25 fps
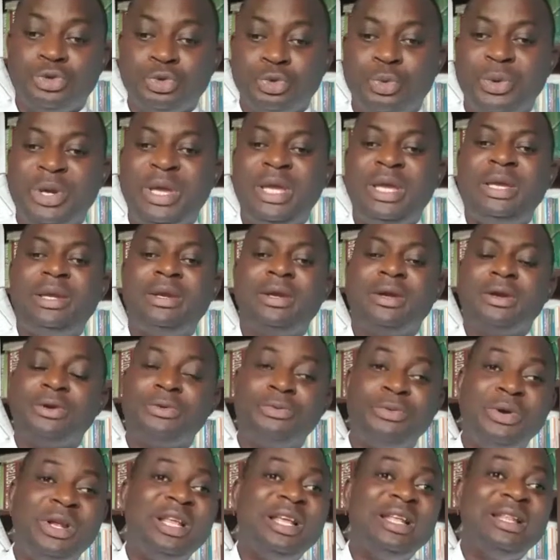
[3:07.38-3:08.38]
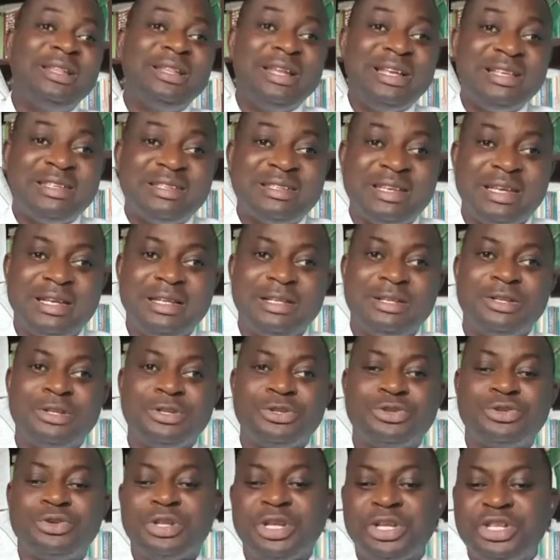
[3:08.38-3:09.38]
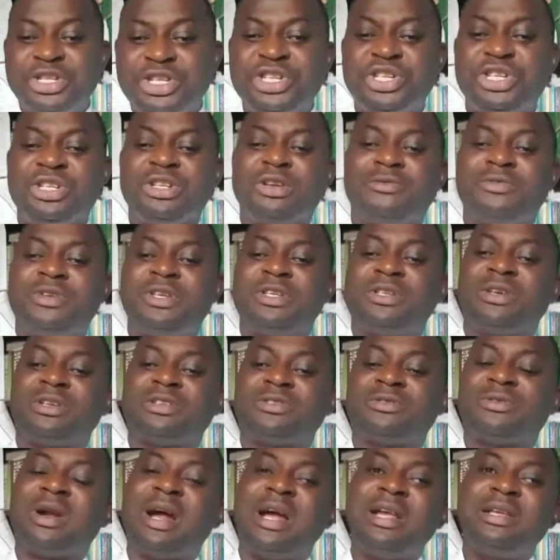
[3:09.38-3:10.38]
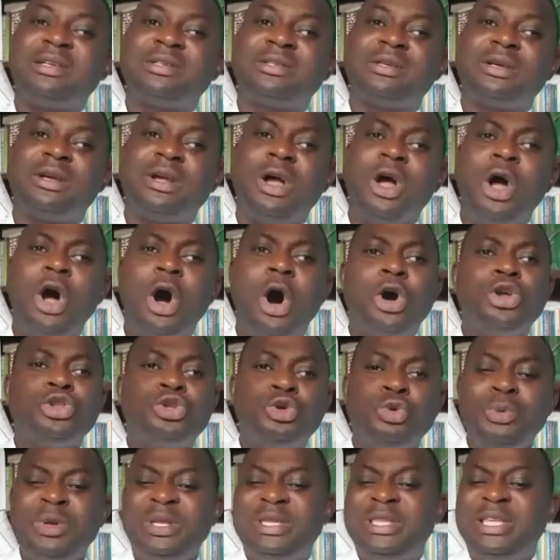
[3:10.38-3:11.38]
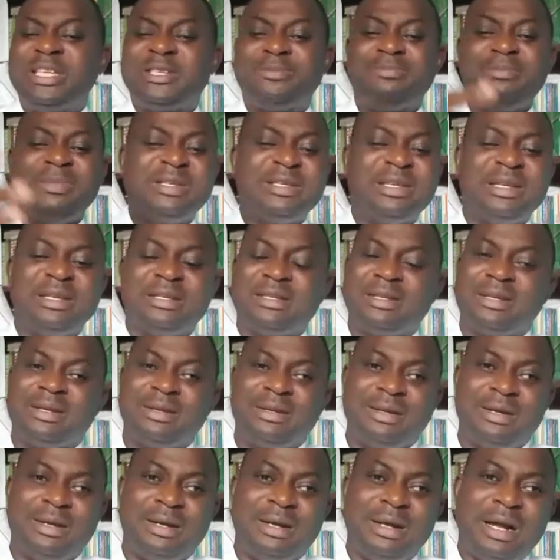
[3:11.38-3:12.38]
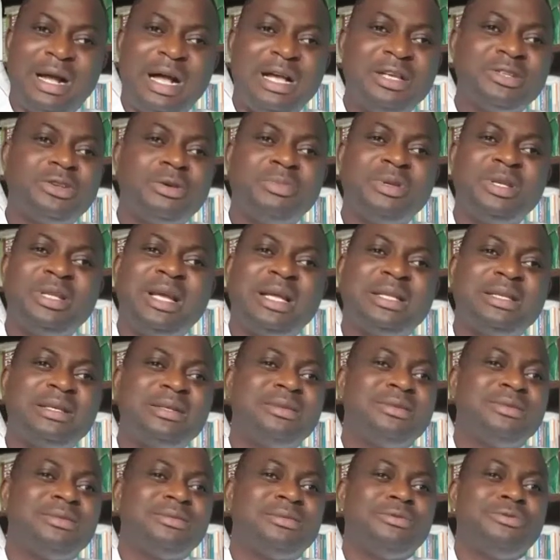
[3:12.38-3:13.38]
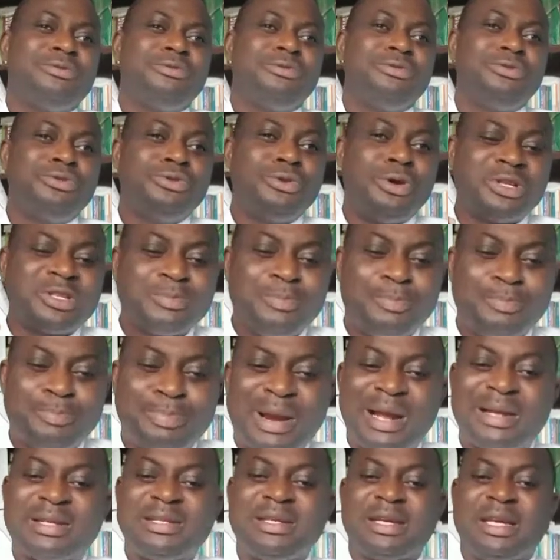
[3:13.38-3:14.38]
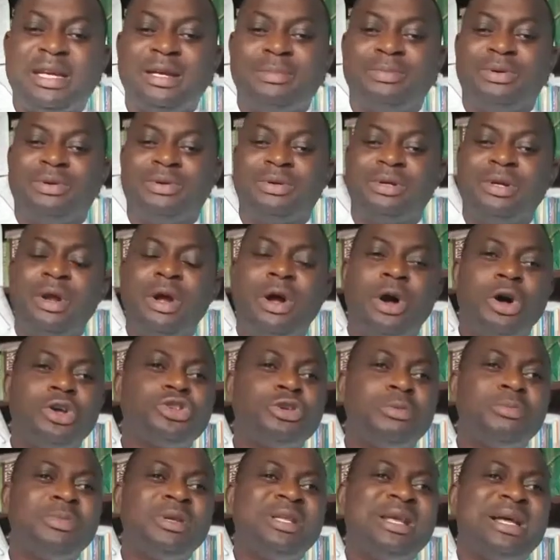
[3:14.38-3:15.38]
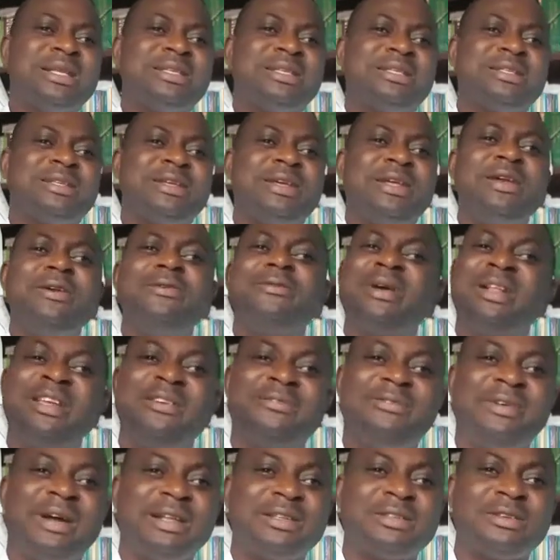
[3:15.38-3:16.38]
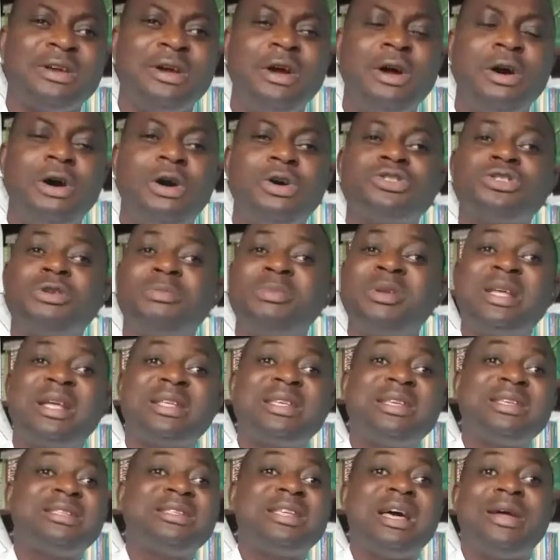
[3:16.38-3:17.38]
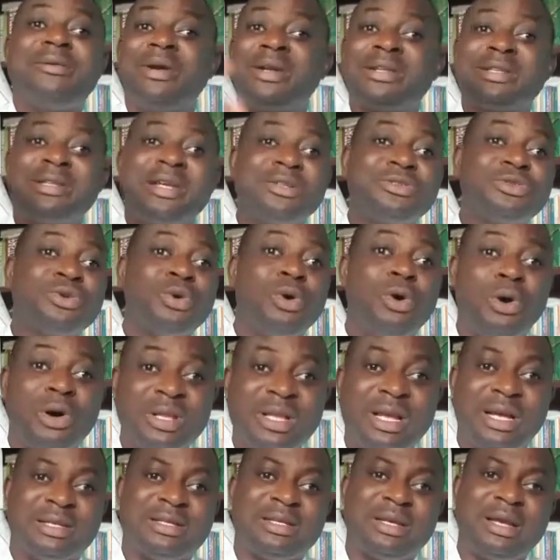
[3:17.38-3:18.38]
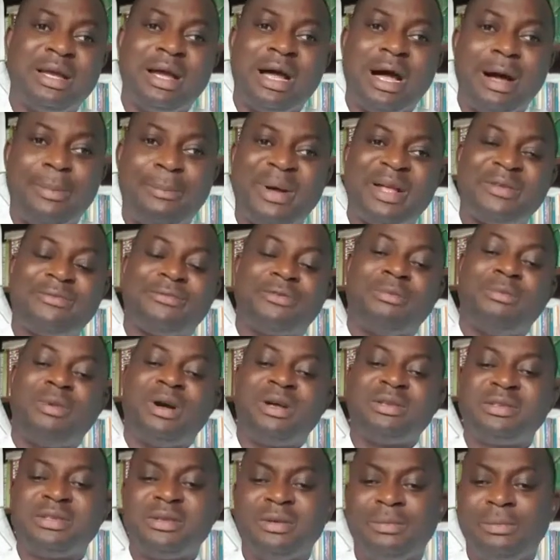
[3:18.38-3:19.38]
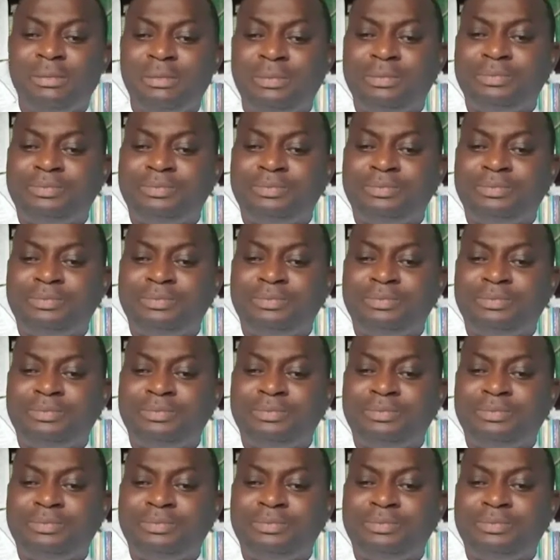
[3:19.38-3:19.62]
Do we really listen to the teaching of Jesus Christ? Or do we dismiss it as something that is not practicable, or something that is irrelevant, or something that is directed to others apart from us?